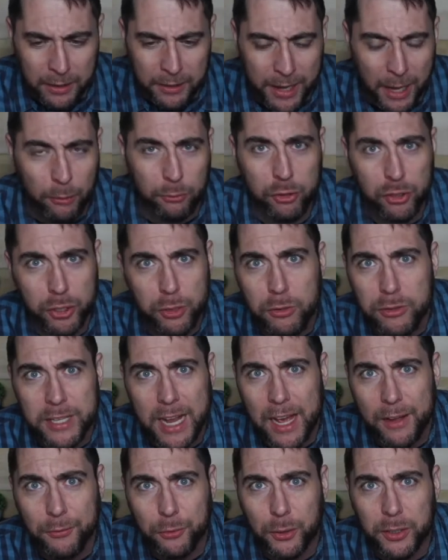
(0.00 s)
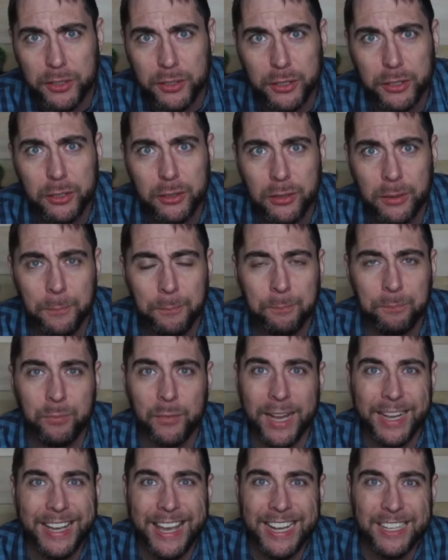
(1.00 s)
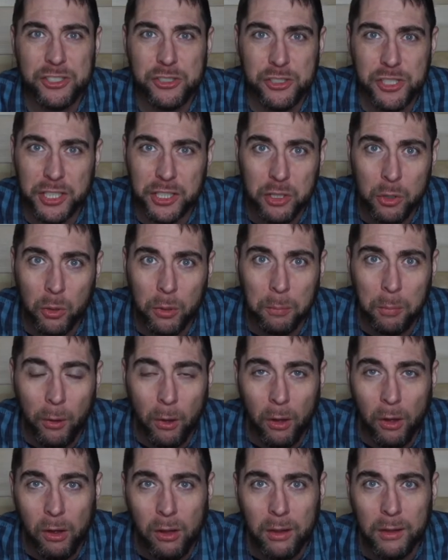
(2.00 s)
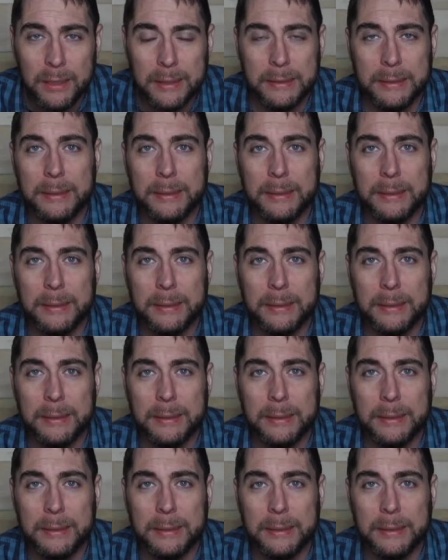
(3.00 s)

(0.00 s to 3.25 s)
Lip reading: Now Jude's after it too? I can't just ignore Paul.